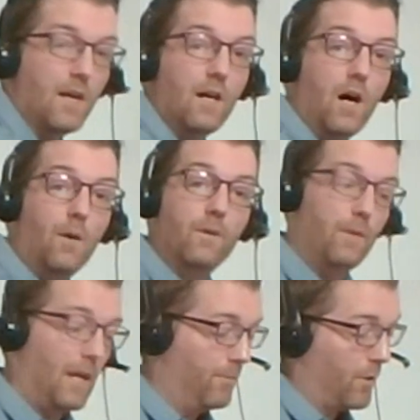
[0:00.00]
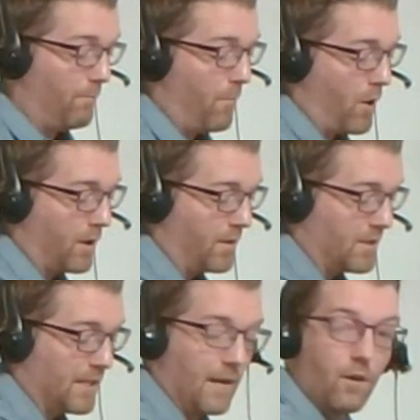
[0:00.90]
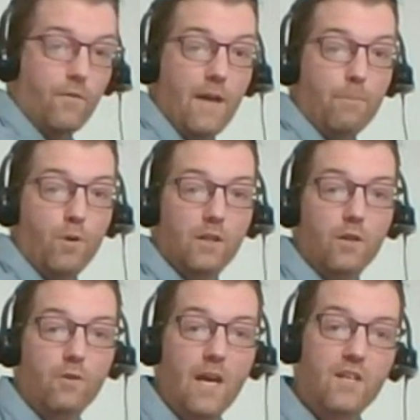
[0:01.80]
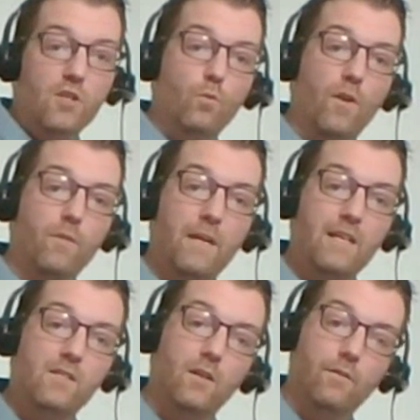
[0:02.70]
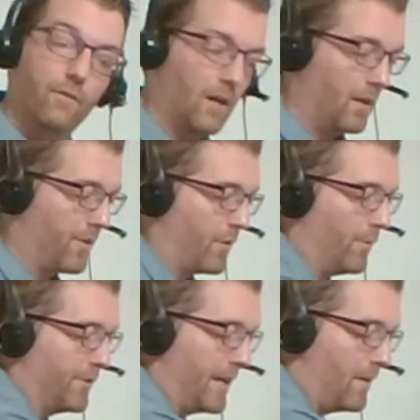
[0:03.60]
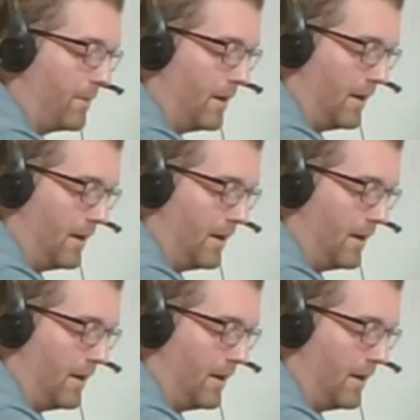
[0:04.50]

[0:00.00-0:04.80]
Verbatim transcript: um, and be able to mark the center of that print location with a piece of uh, thermal tape.